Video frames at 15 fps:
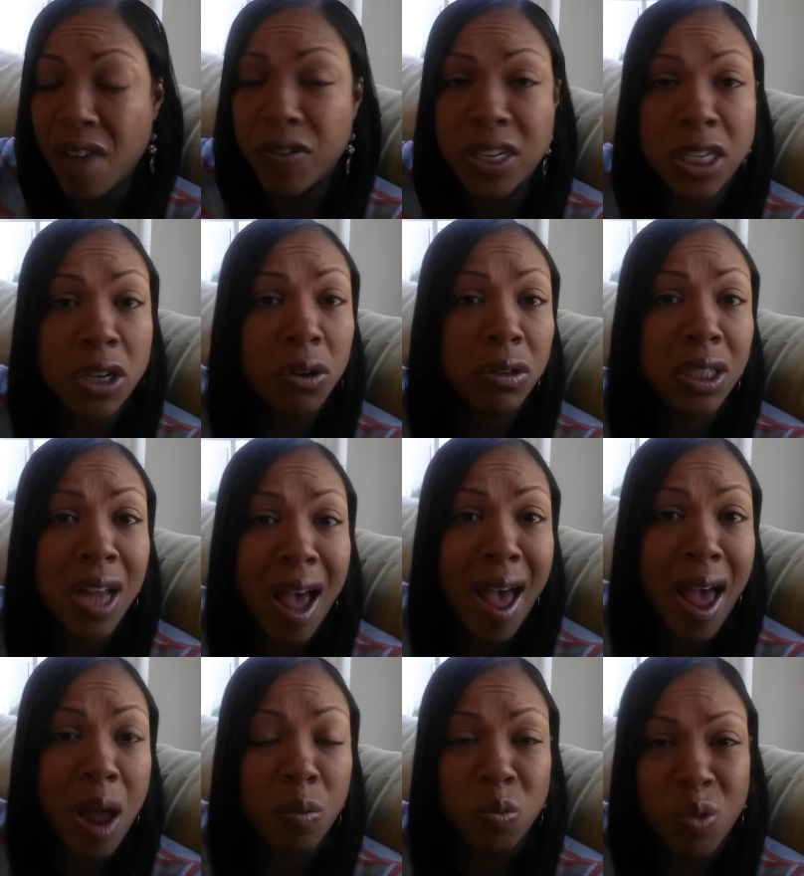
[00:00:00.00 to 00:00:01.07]
Every single
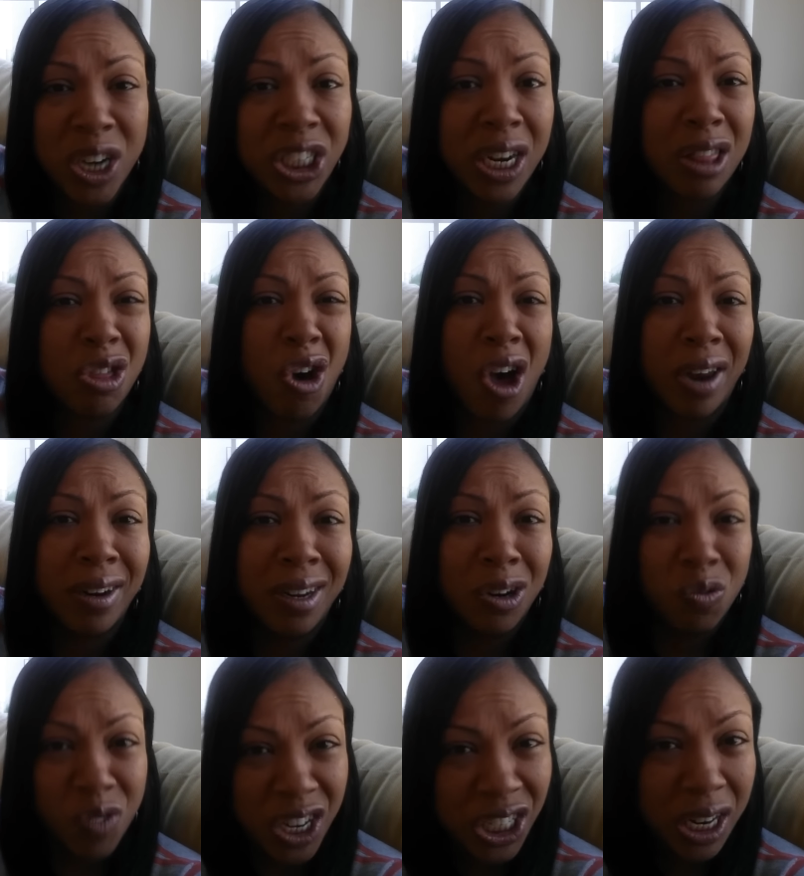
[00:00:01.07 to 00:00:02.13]
time, rigid thought,
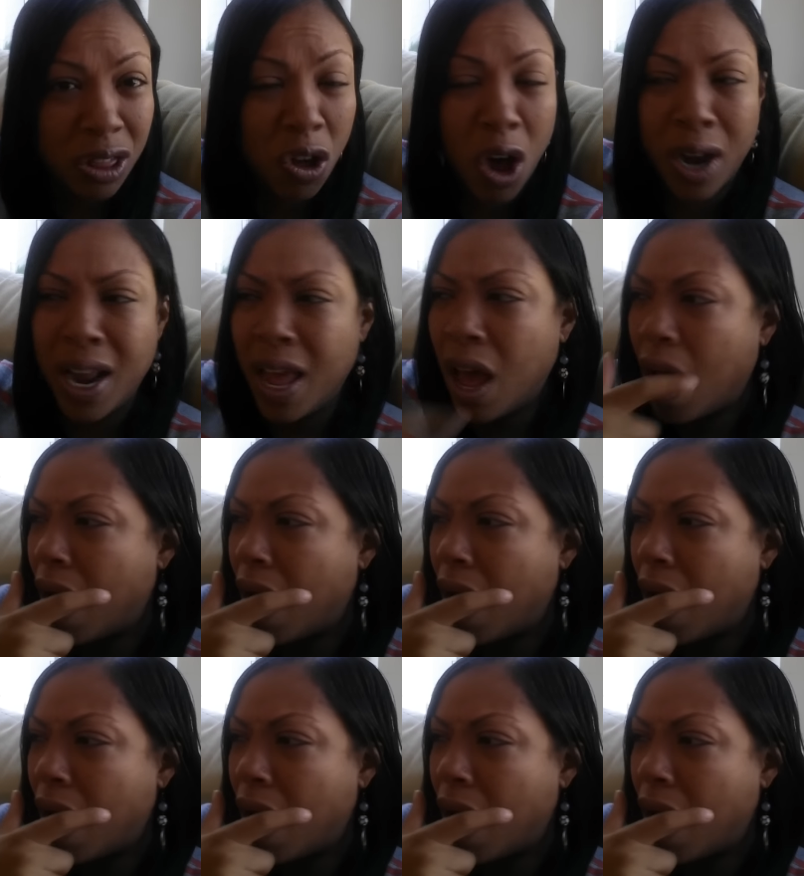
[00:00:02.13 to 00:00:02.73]
rigid thought.